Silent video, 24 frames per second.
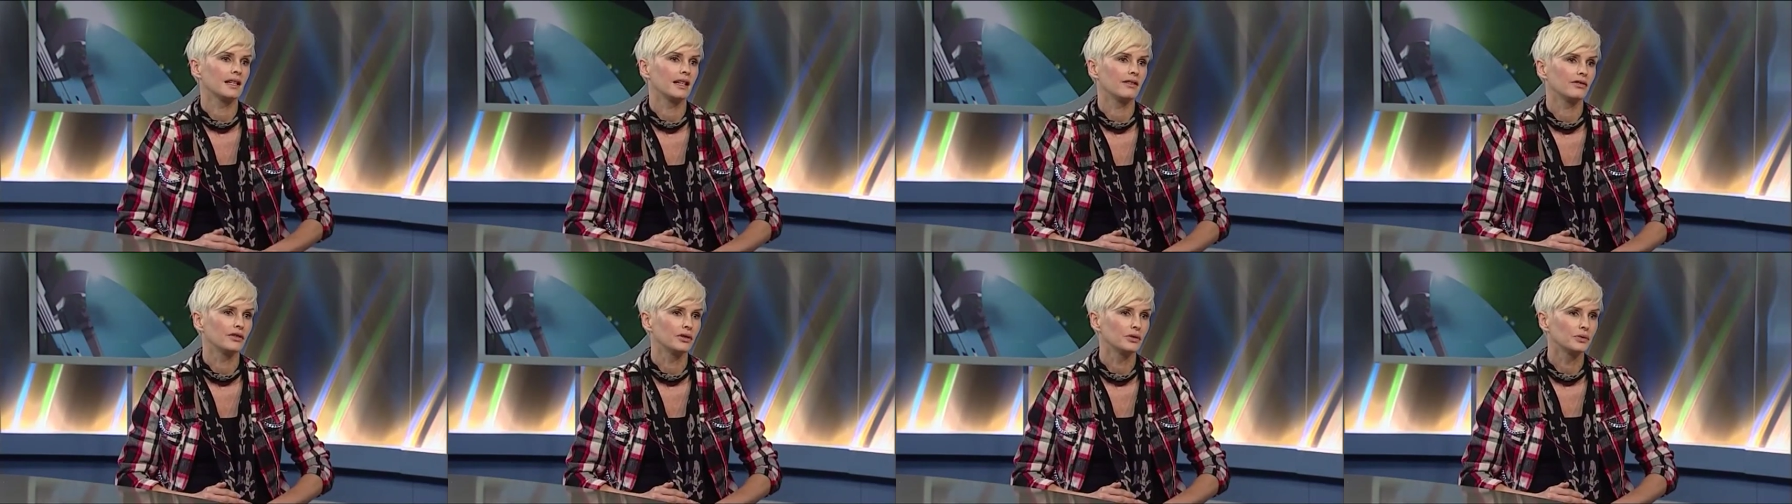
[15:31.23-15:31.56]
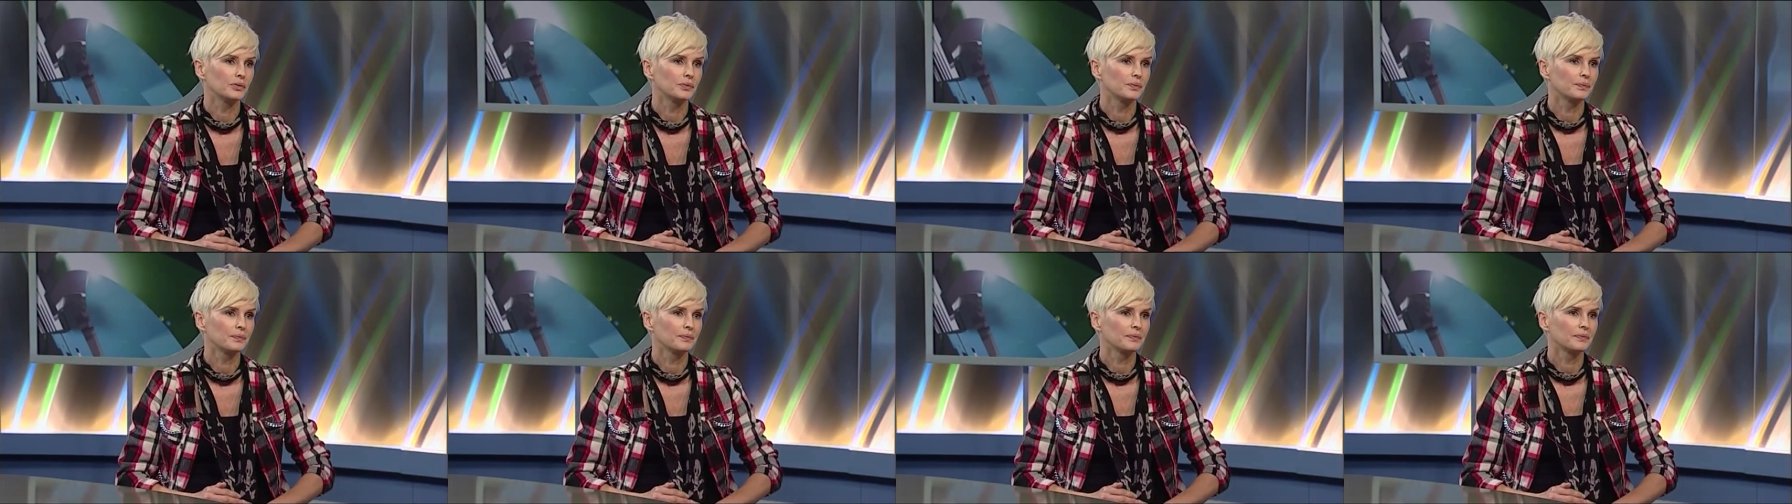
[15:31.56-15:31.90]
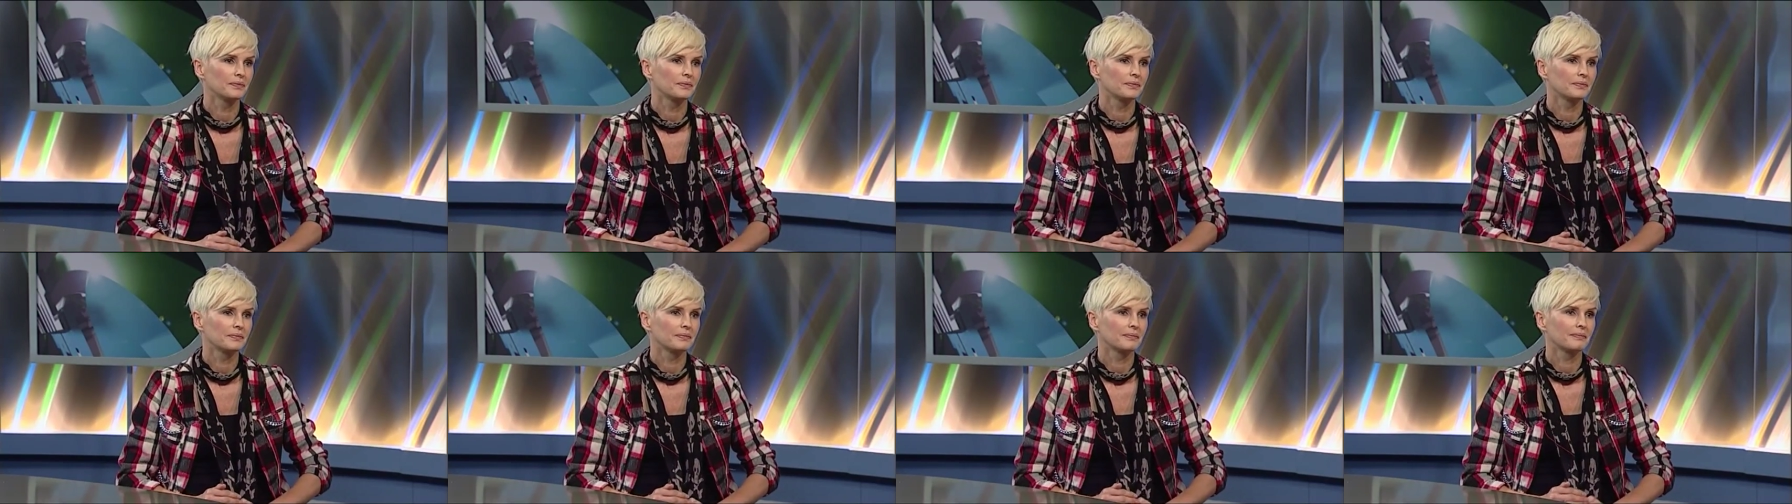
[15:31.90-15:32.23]
level.
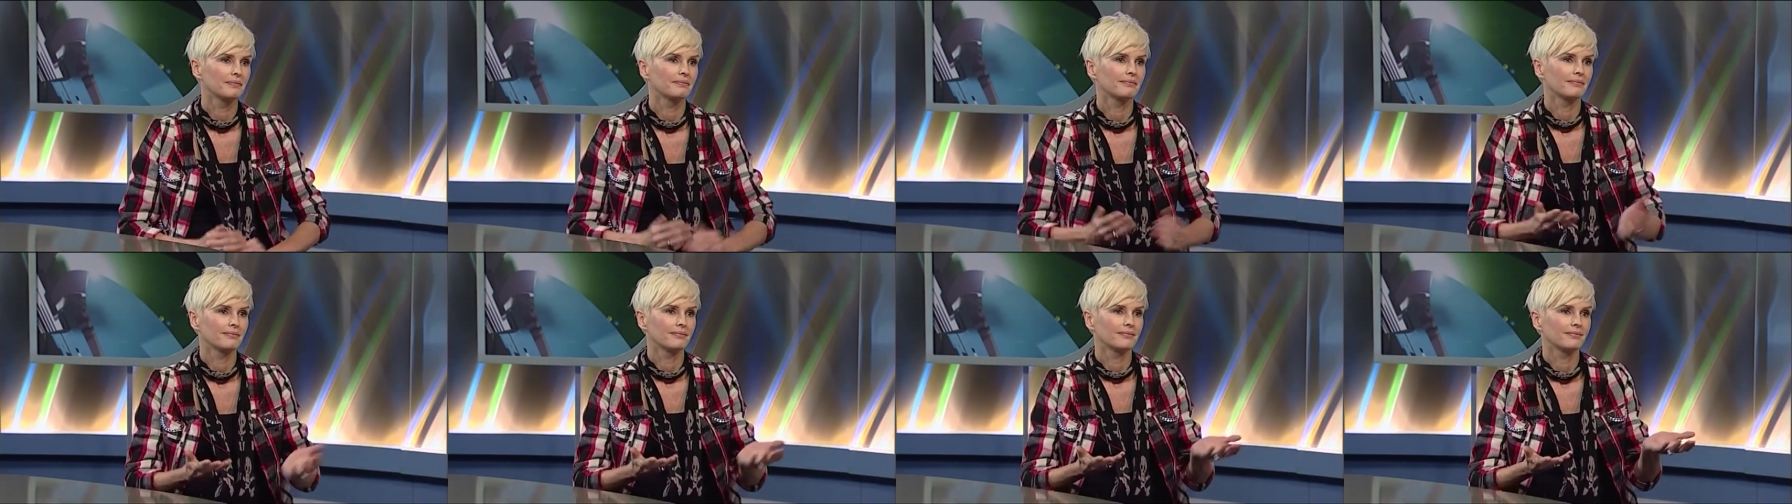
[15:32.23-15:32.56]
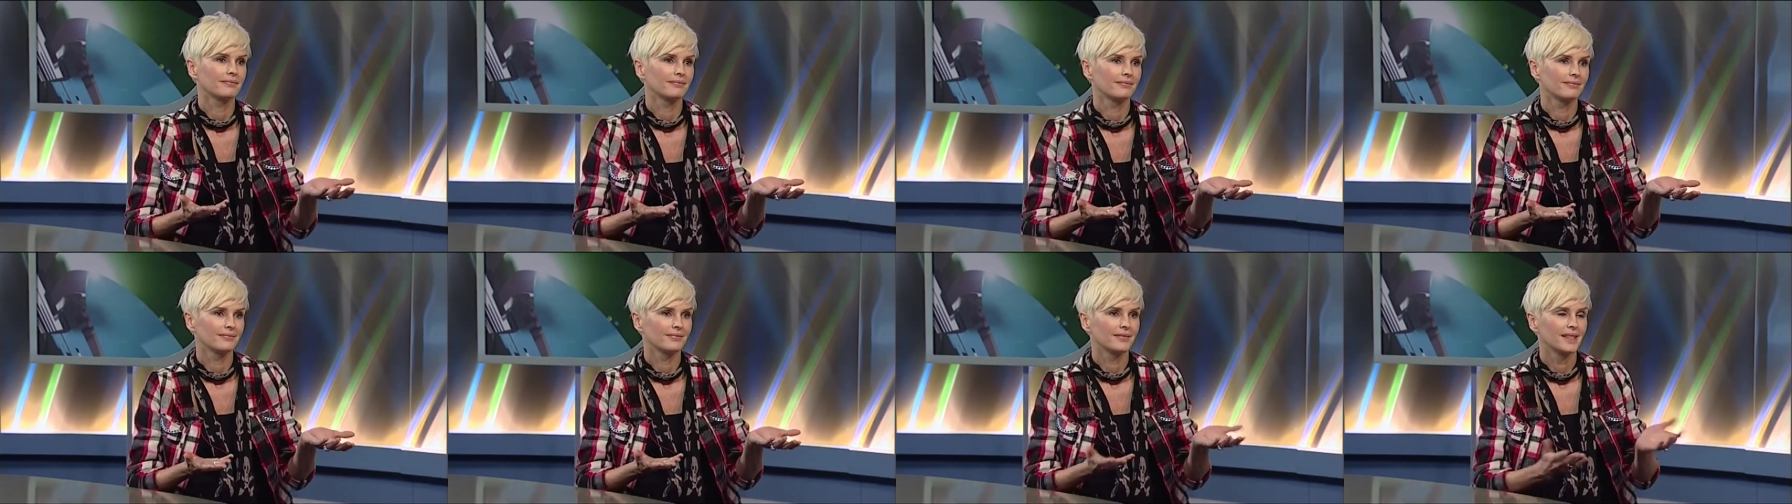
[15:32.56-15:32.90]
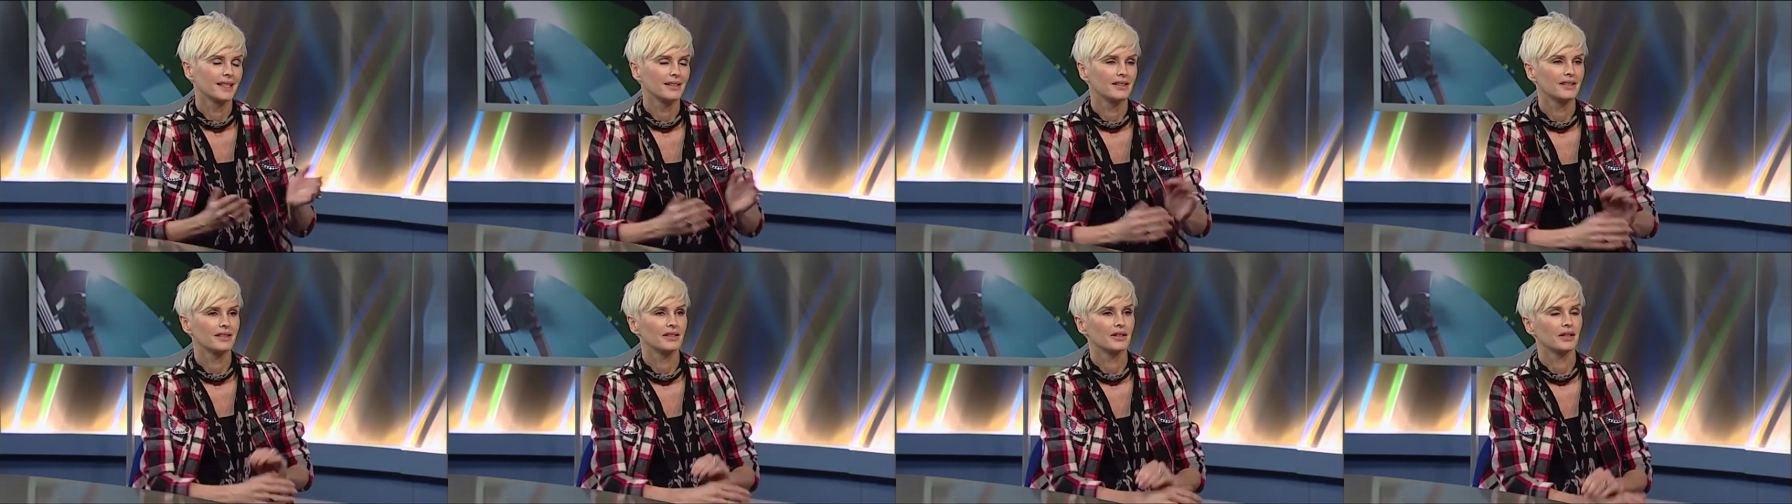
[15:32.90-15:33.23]

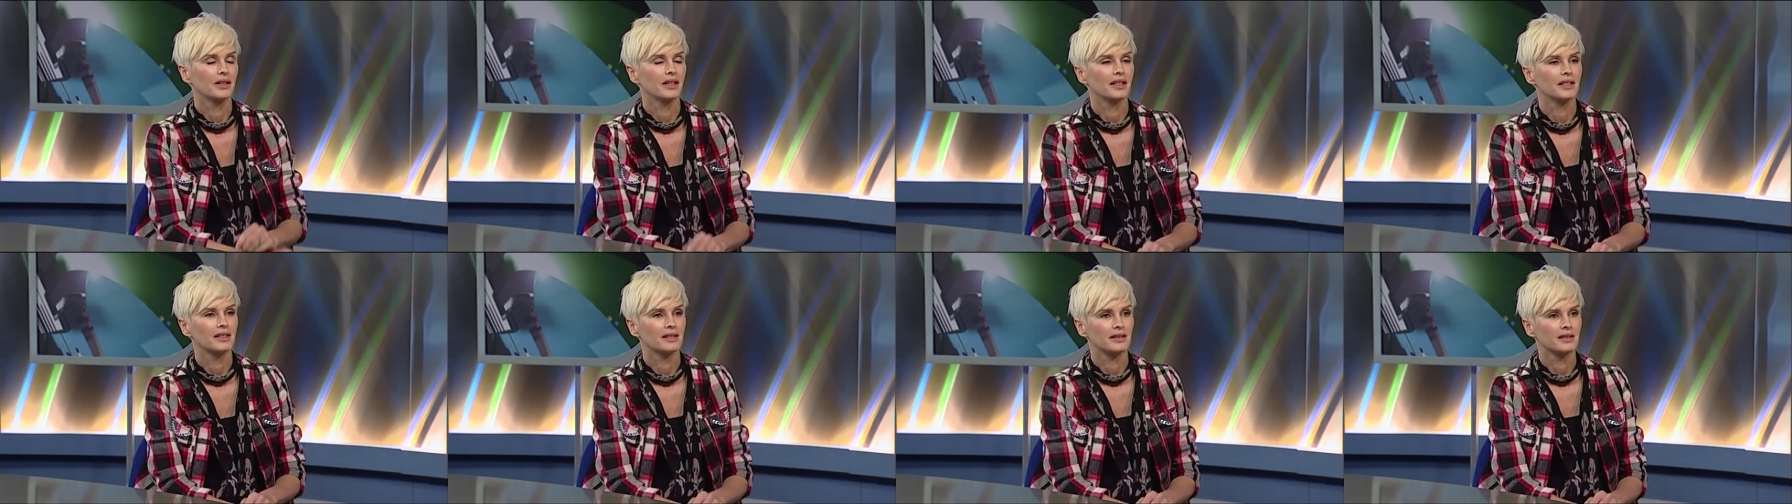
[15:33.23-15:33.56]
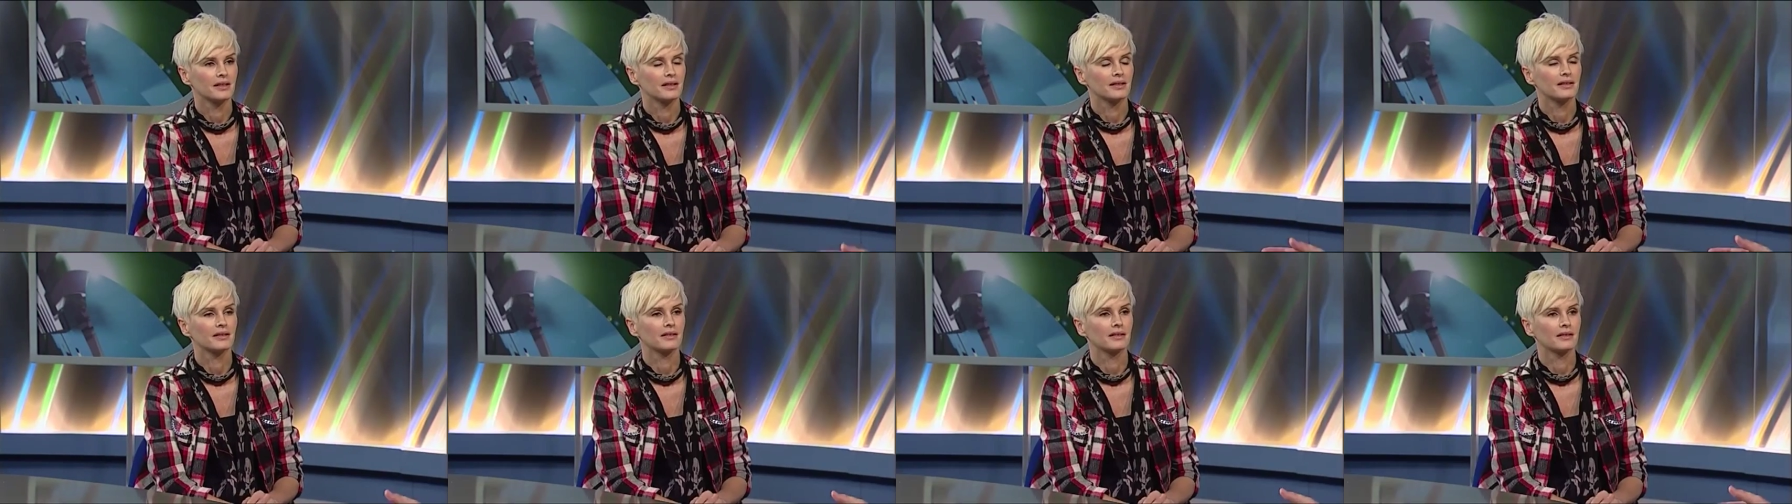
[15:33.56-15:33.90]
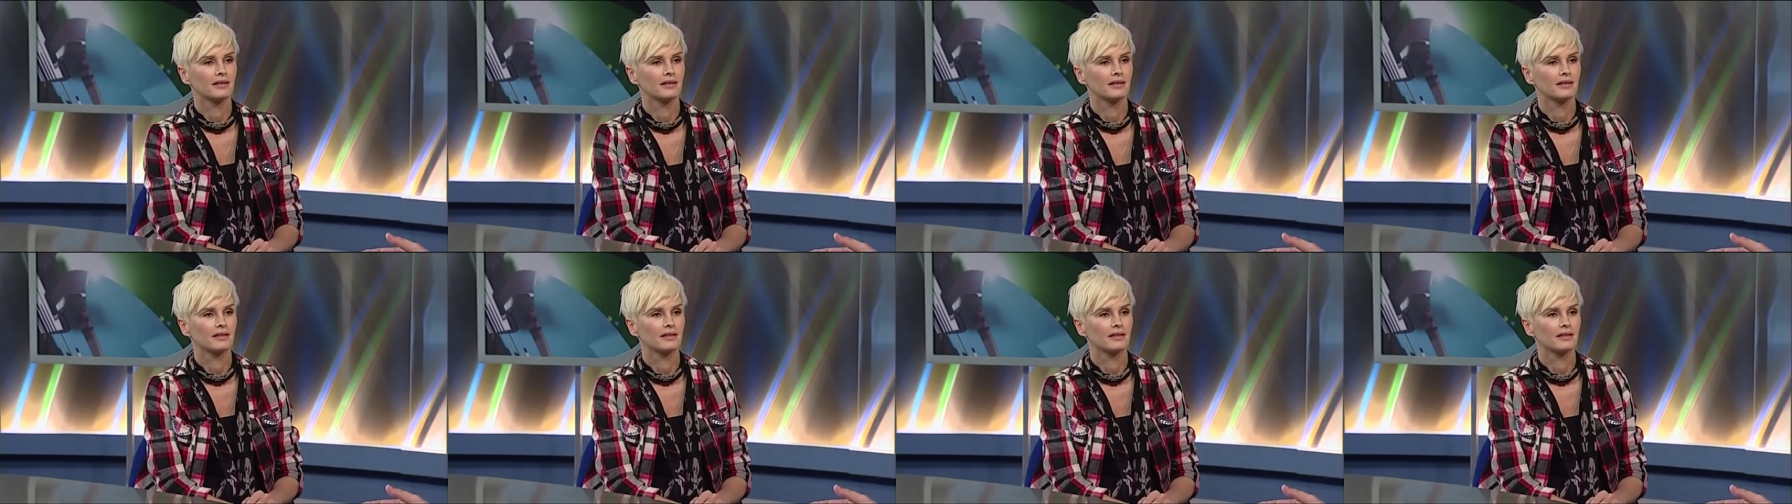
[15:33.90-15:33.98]
And so that's. So, so